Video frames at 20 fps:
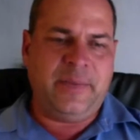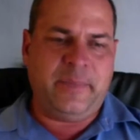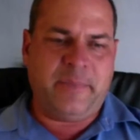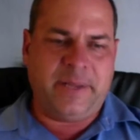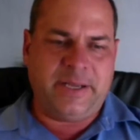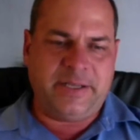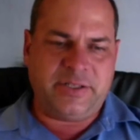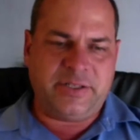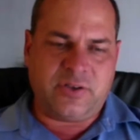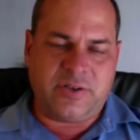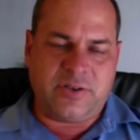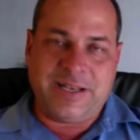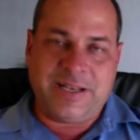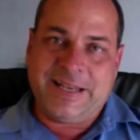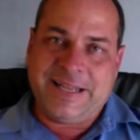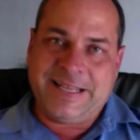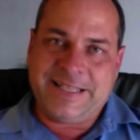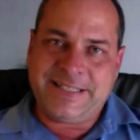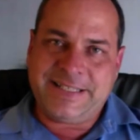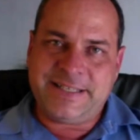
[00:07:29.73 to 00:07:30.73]
but it's got
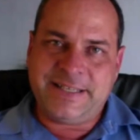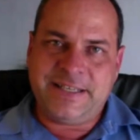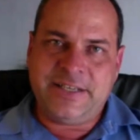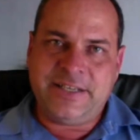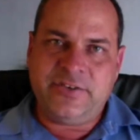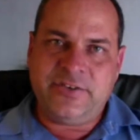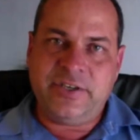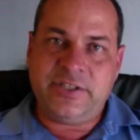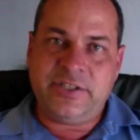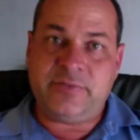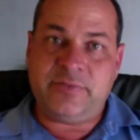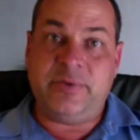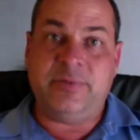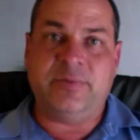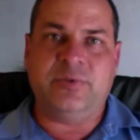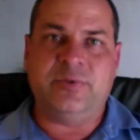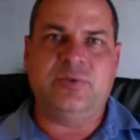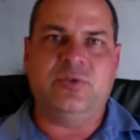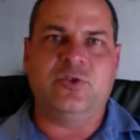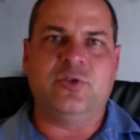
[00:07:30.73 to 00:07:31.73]
less literage,
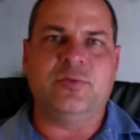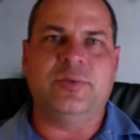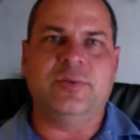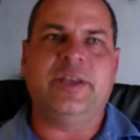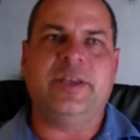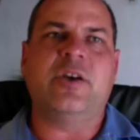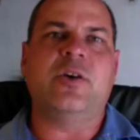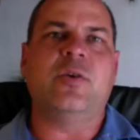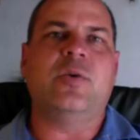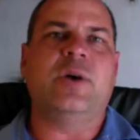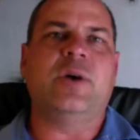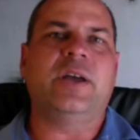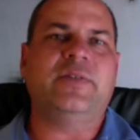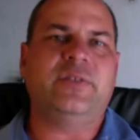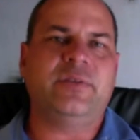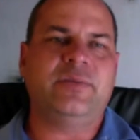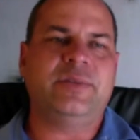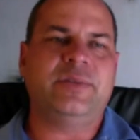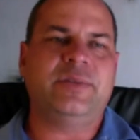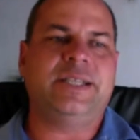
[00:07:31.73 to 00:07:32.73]
people would normally go away
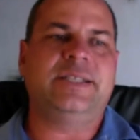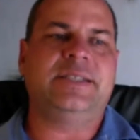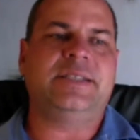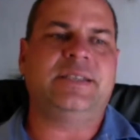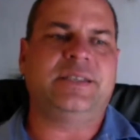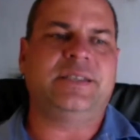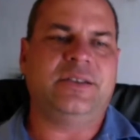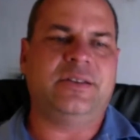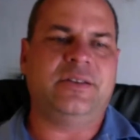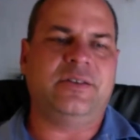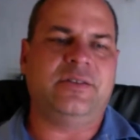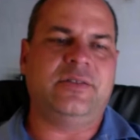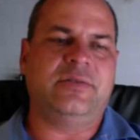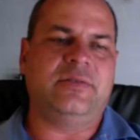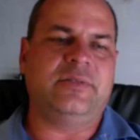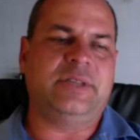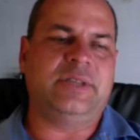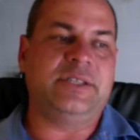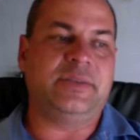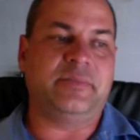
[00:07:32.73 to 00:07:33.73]
from that and say, no,
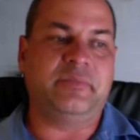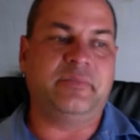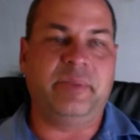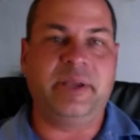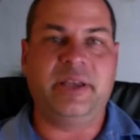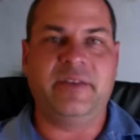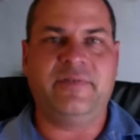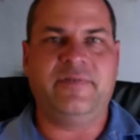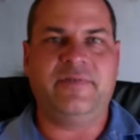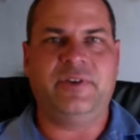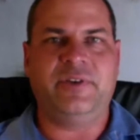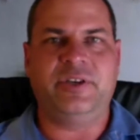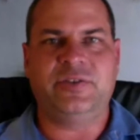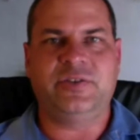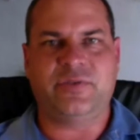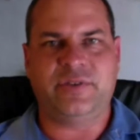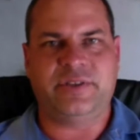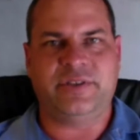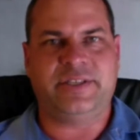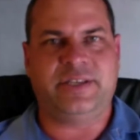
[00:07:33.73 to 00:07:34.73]
there's a bigger fridge
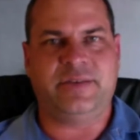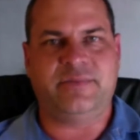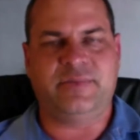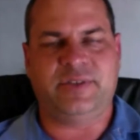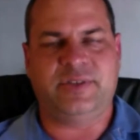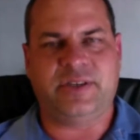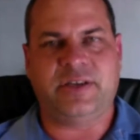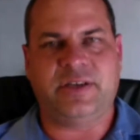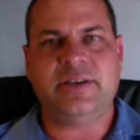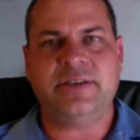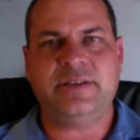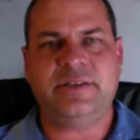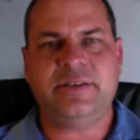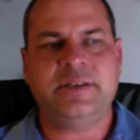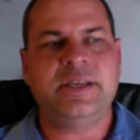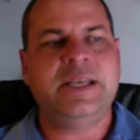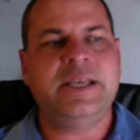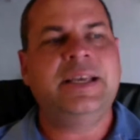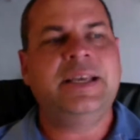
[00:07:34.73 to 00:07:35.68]
for the same size.